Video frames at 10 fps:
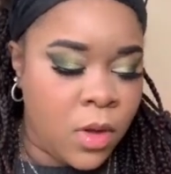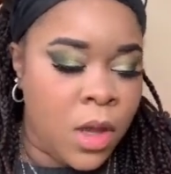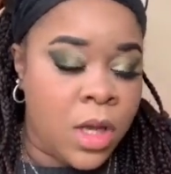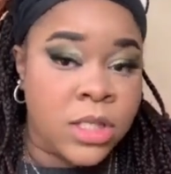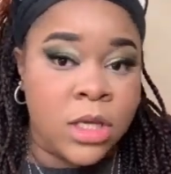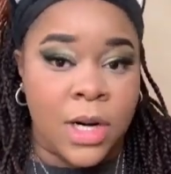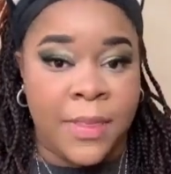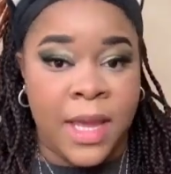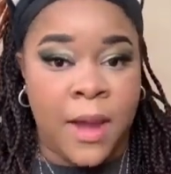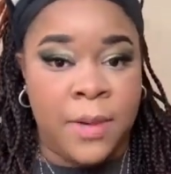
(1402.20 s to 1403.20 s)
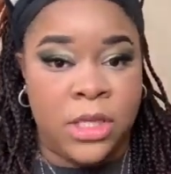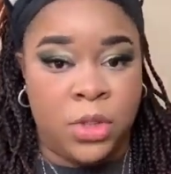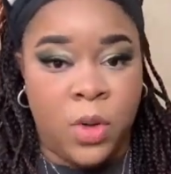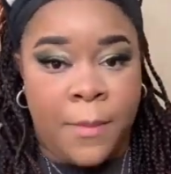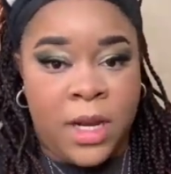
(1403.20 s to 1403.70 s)
So what I think I'm going to
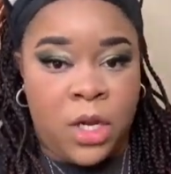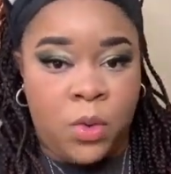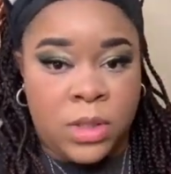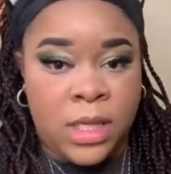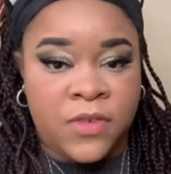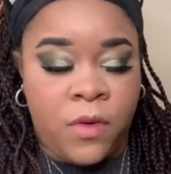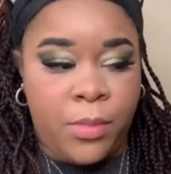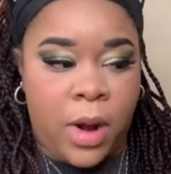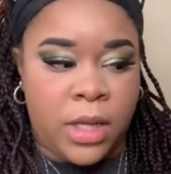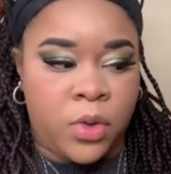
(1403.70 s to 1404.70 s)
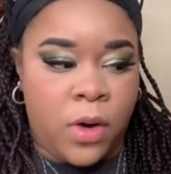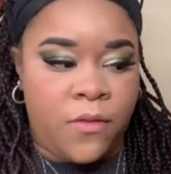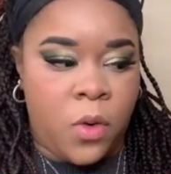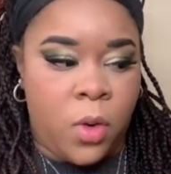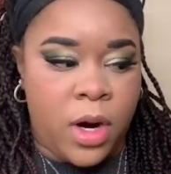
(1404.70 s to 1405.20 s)
do, I'm going to use this for bronzer, of
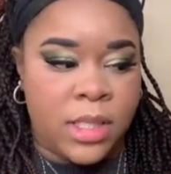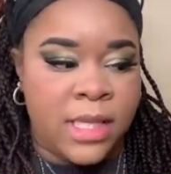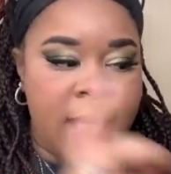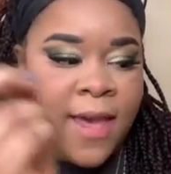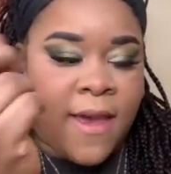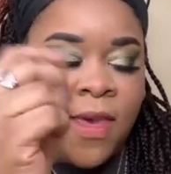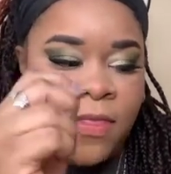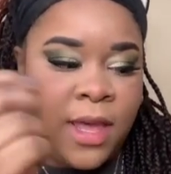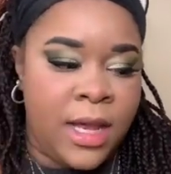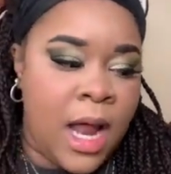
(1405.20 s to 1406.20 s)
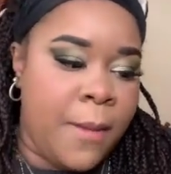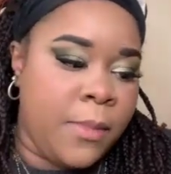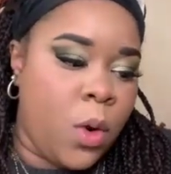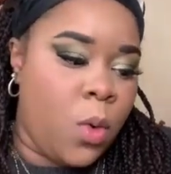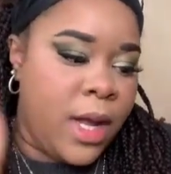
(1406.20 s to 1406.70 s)
course, and then
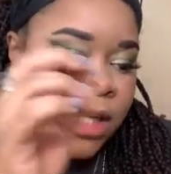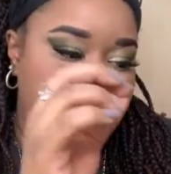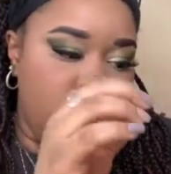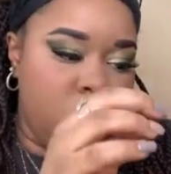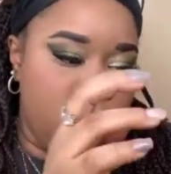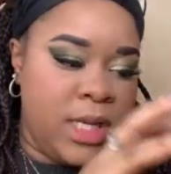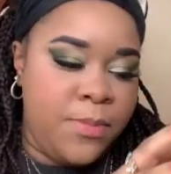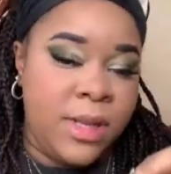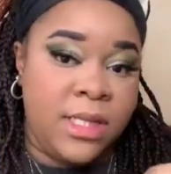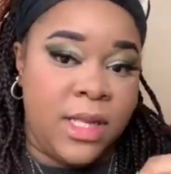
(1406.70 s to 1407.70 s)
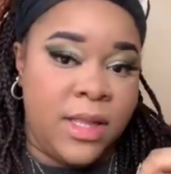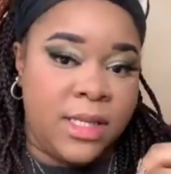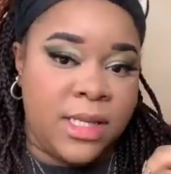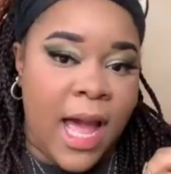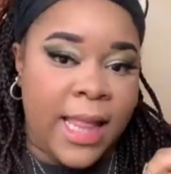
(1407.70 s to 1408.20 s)
I'm going to dip into
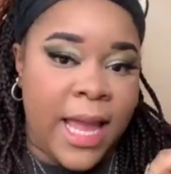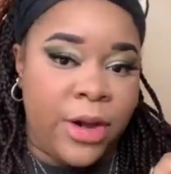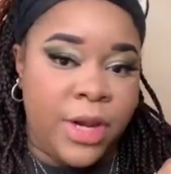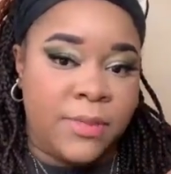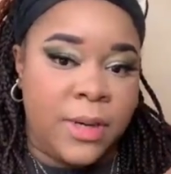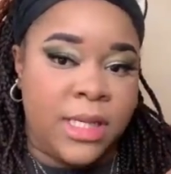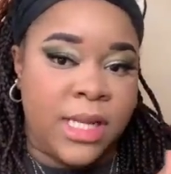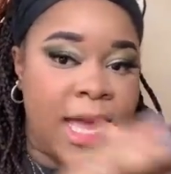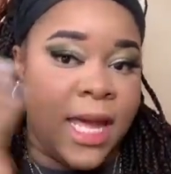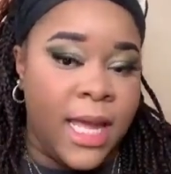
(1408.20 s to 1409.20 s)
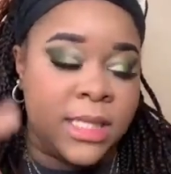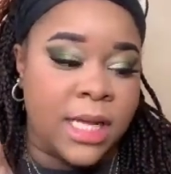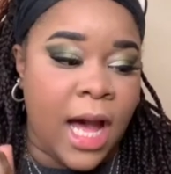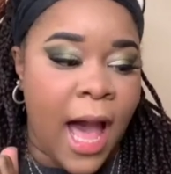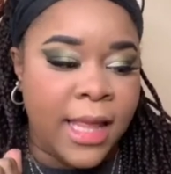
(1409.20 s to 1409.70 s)
this highlighter as much as I can to
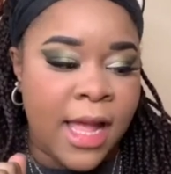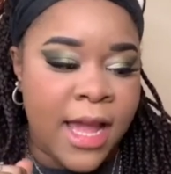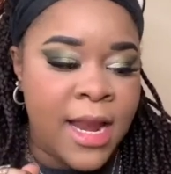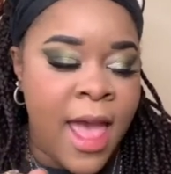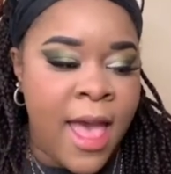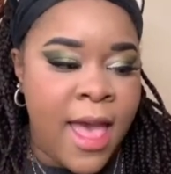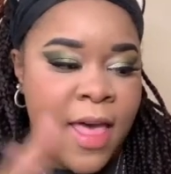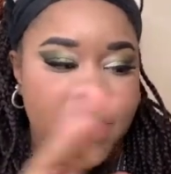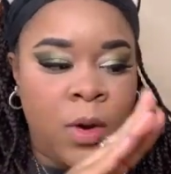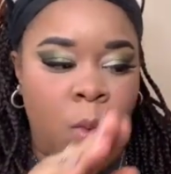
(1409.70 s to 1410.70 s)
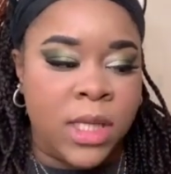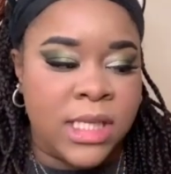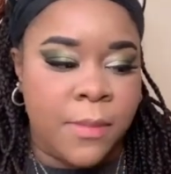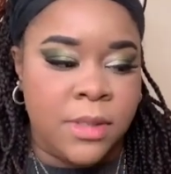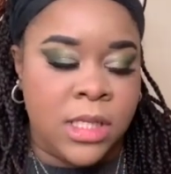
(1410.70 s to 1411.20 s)
highlight. And then once
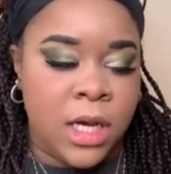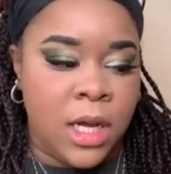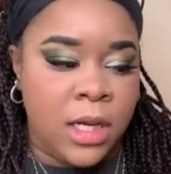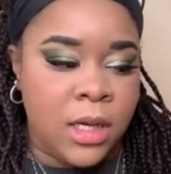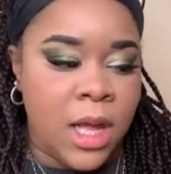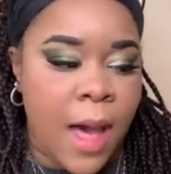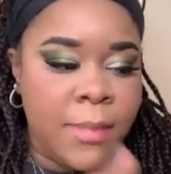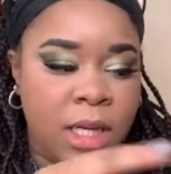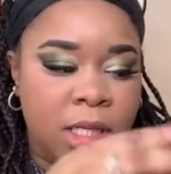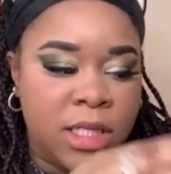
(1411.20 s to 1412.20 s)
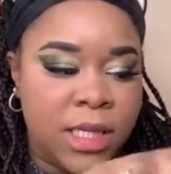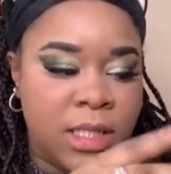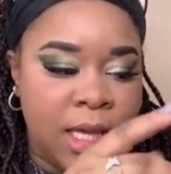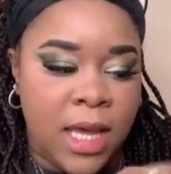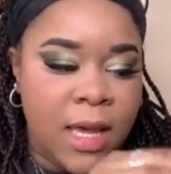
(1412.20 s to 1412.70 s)
I'm done, I'm going to
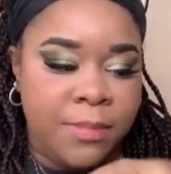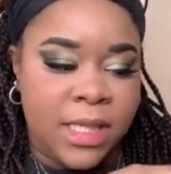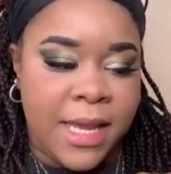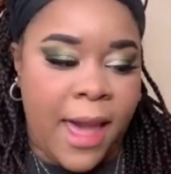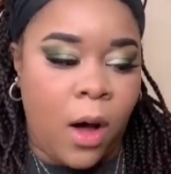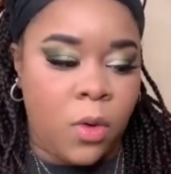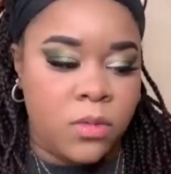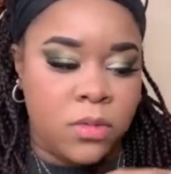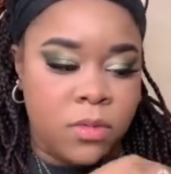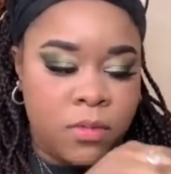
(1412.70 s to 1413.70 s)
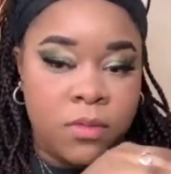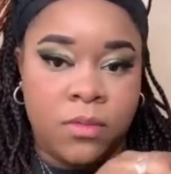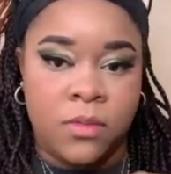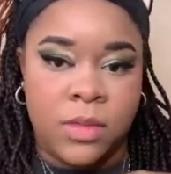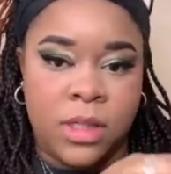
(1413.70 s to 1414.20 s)
just empty out
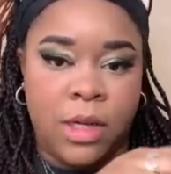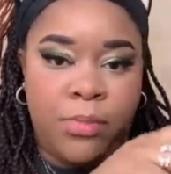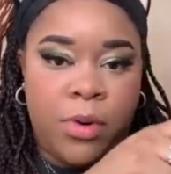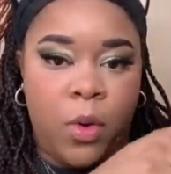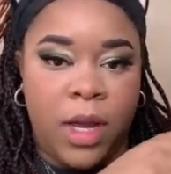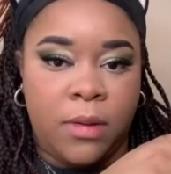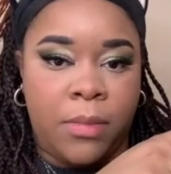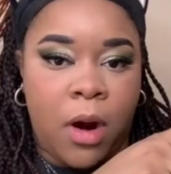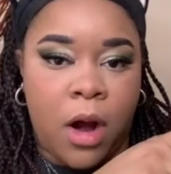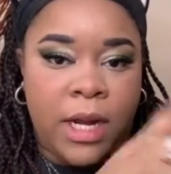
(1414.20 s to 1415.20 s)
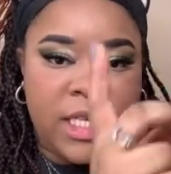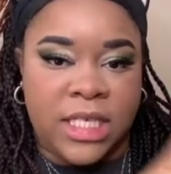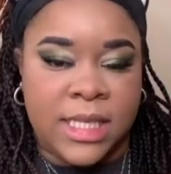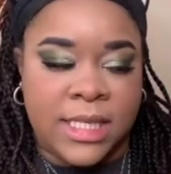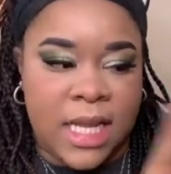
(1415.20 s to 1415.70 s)
the broken part and
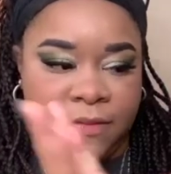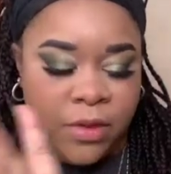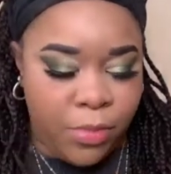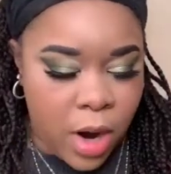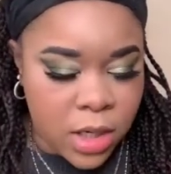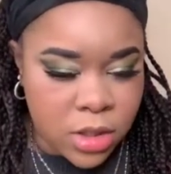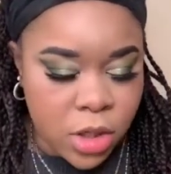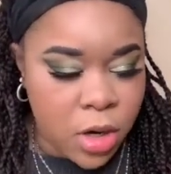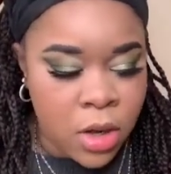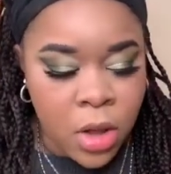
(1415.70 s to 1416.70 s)
just save the bronzer,